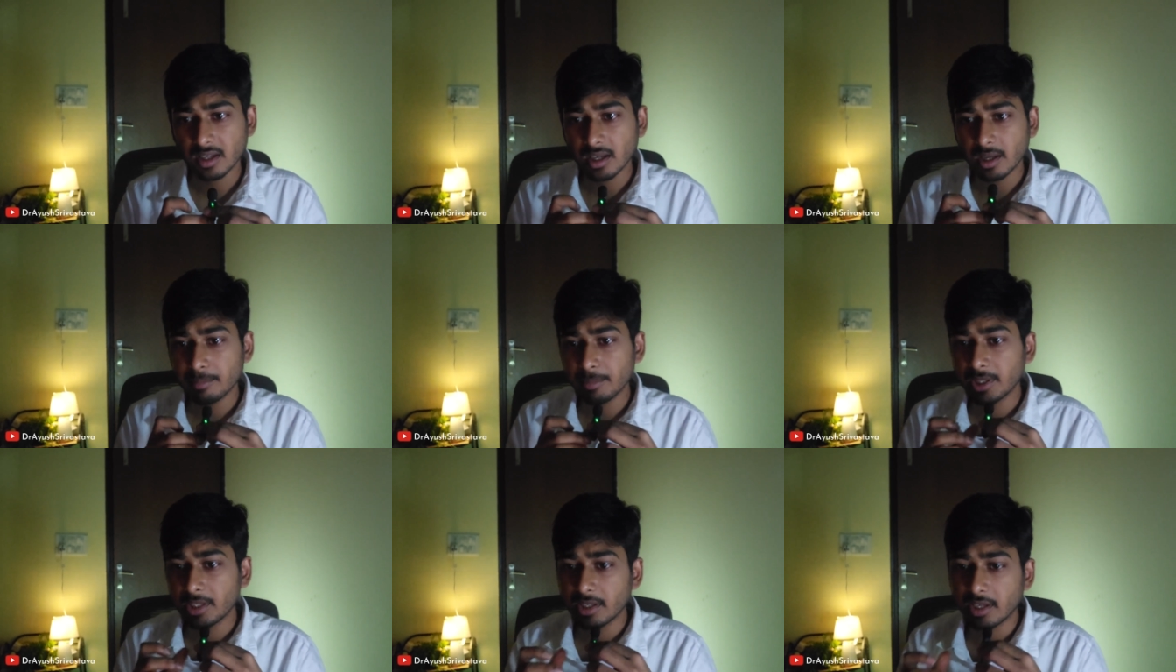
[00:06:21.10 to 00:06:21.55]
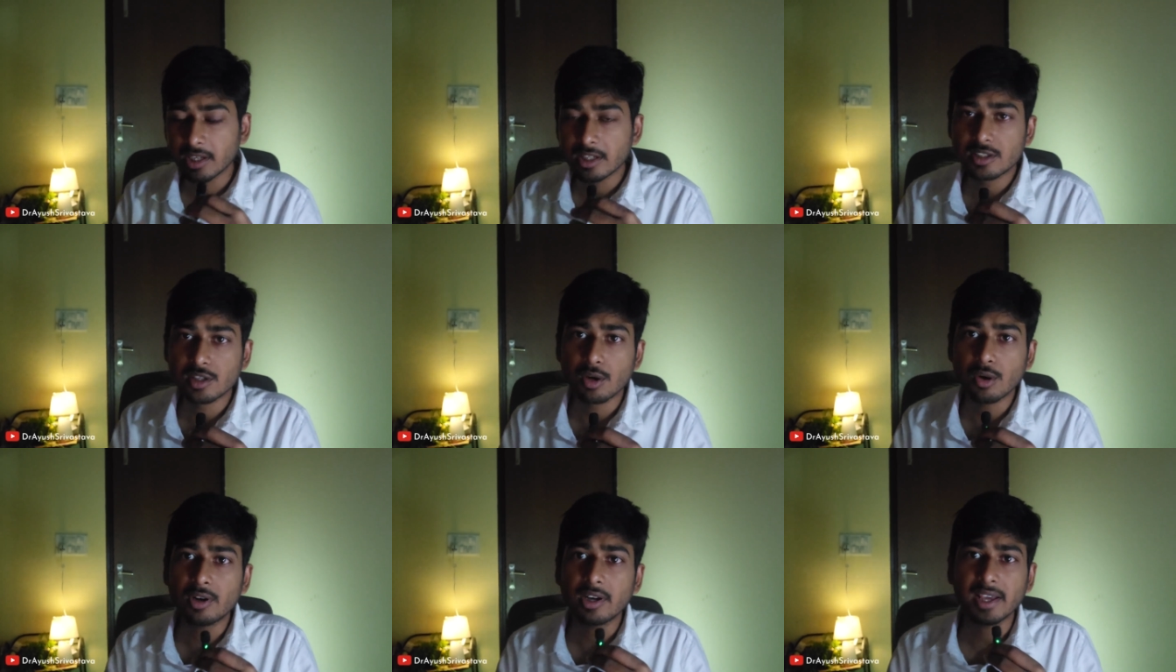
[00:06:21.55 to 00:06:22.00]
I mean,
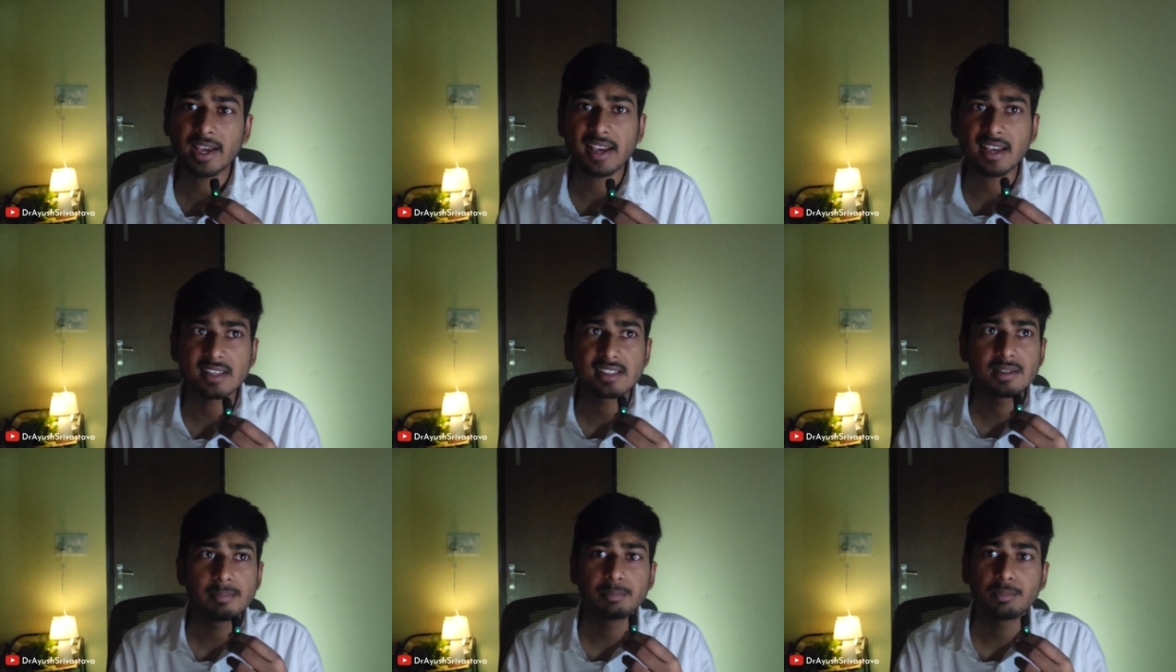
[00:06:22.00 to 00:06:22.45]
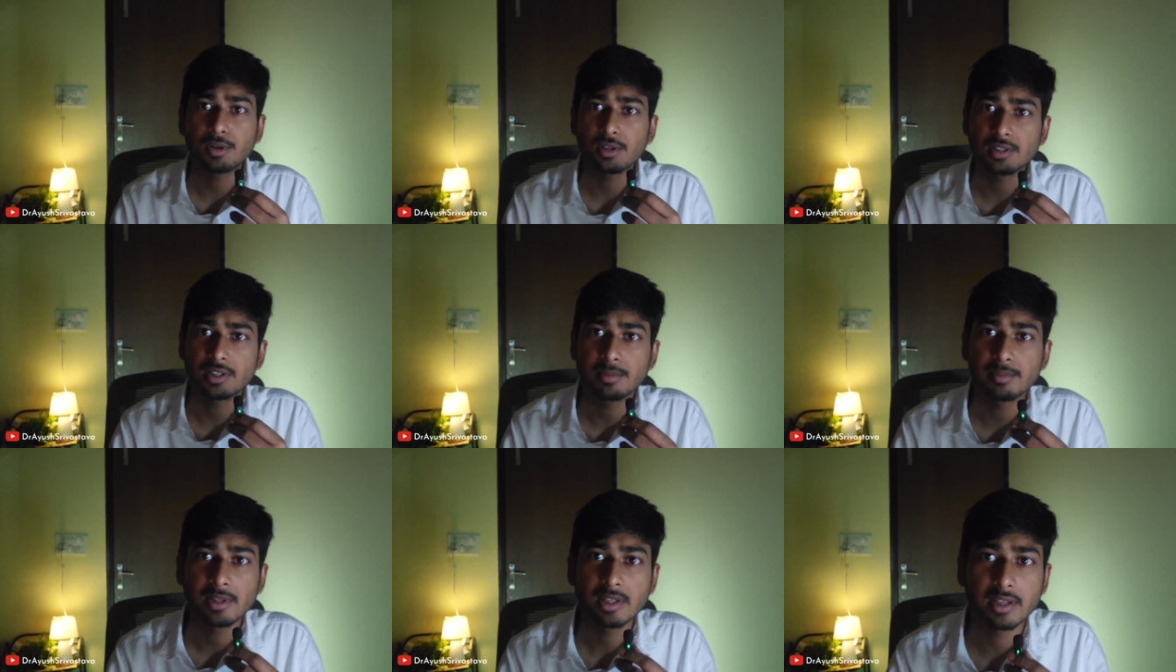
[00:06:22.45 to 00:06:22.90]
it's not as
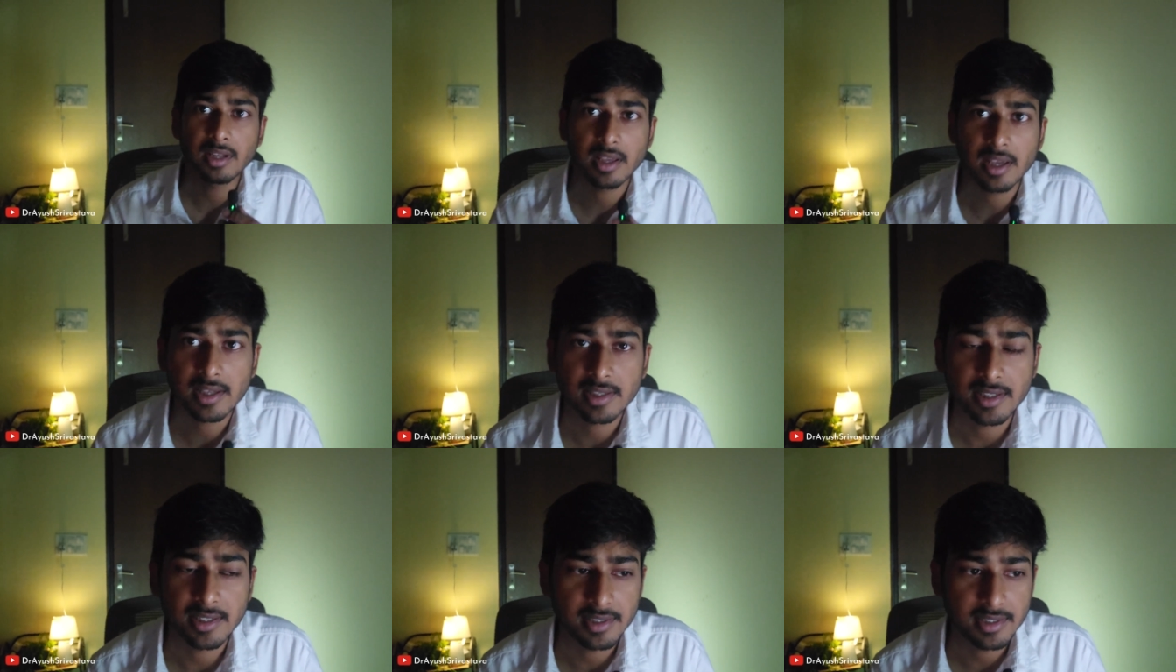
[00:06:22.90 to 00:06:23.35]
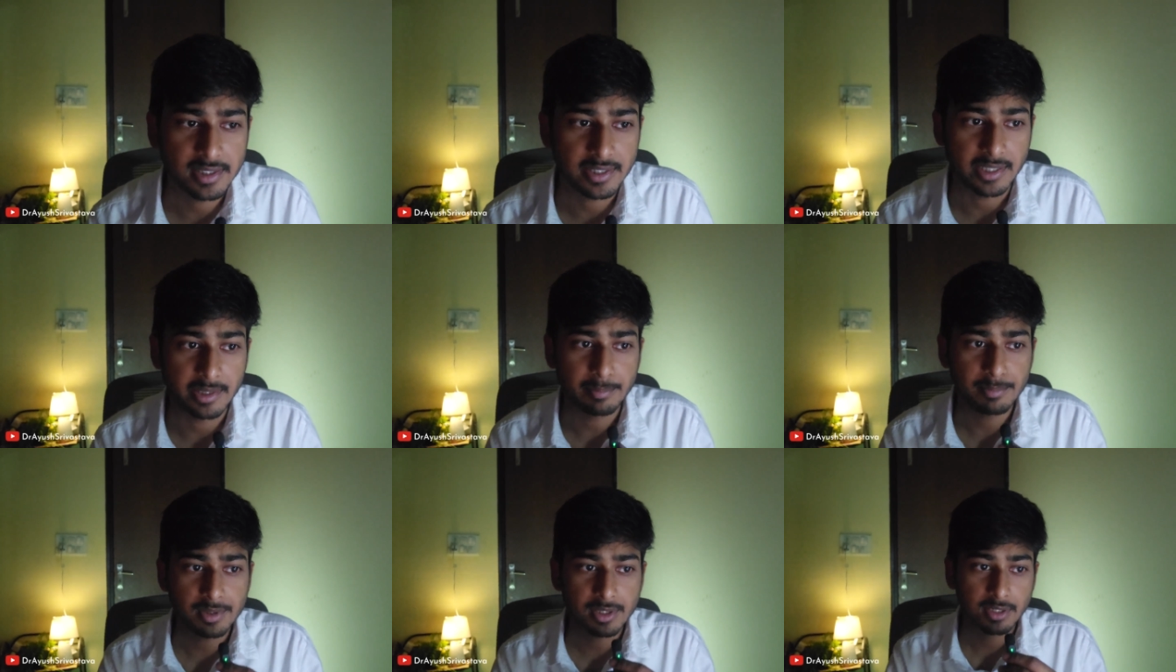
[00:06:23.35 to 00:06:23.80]
impossible as it
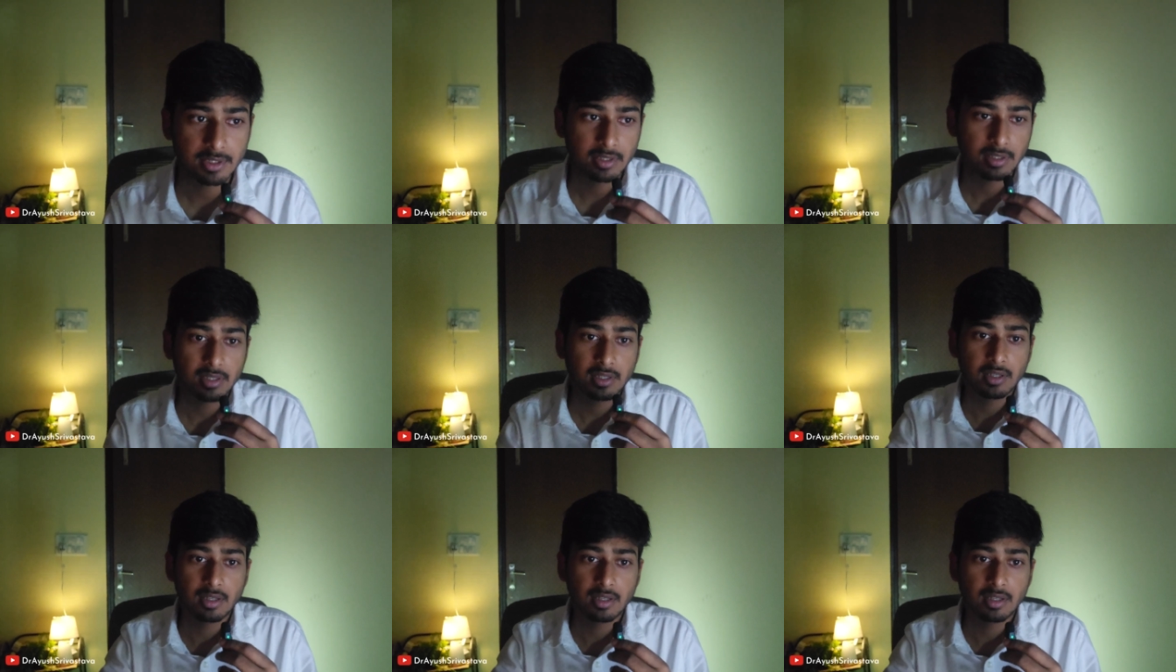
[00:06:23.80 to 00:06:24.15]
seems.